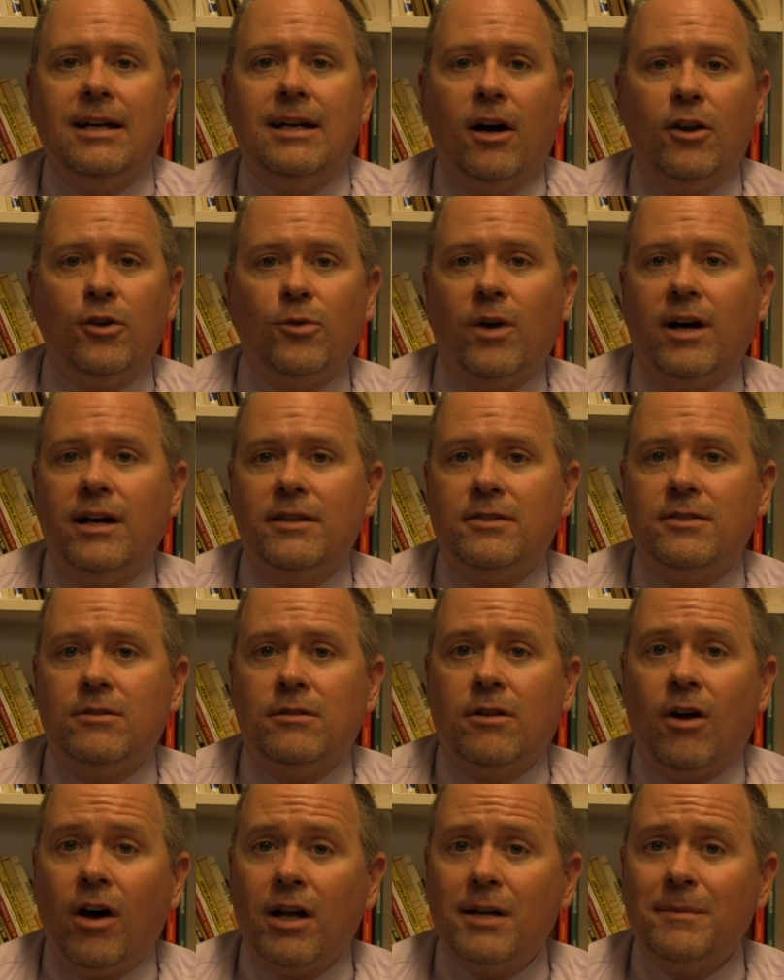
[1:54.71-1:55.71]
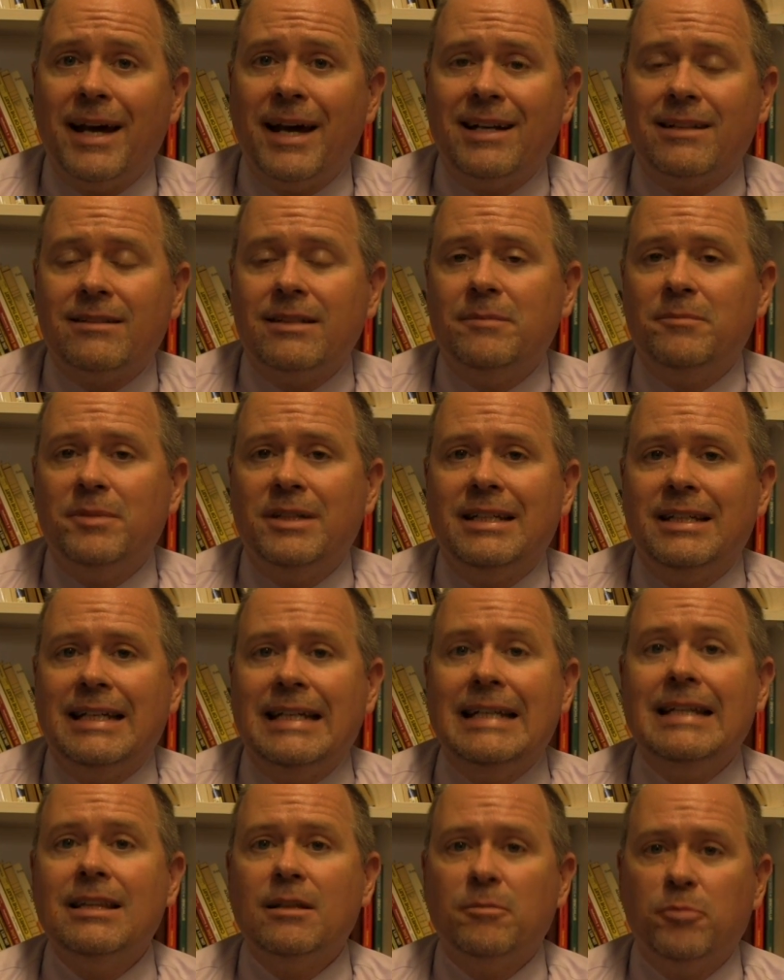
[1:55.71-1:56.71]
Otherwise, you'll automatically be
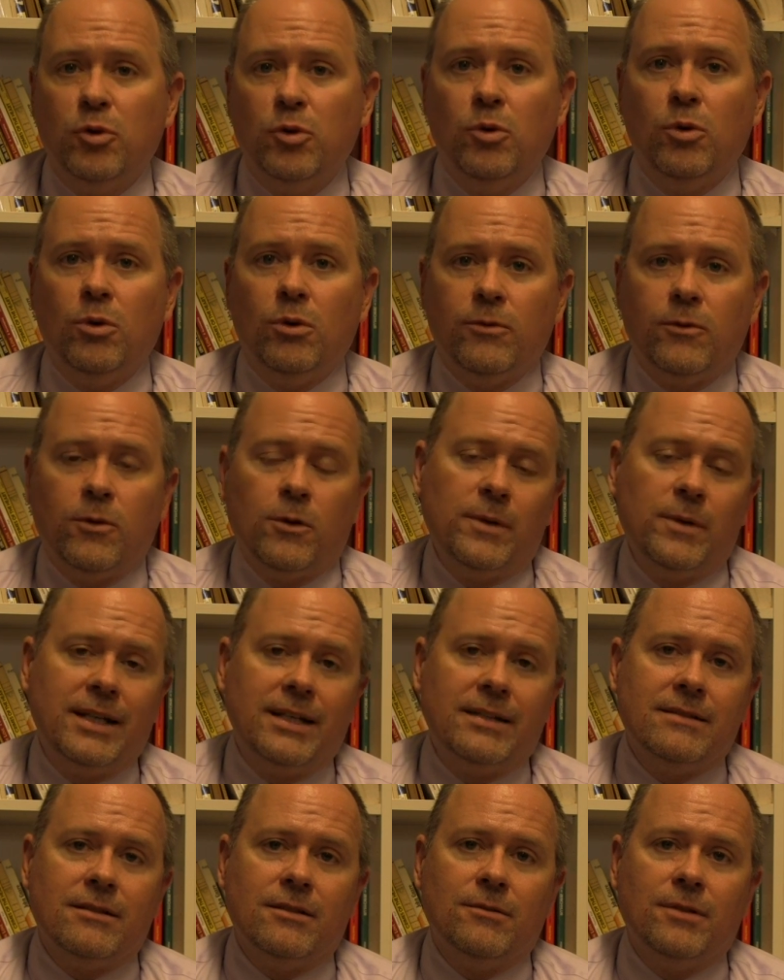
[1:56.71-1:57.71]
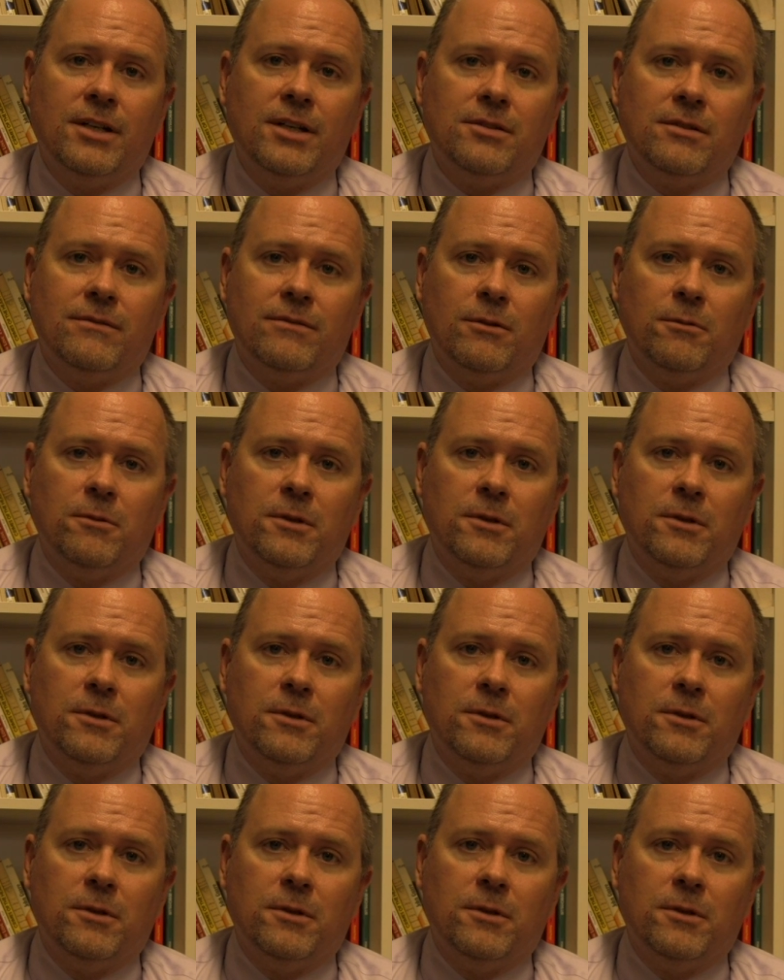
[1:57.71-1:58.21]
in the pool for reconsideration for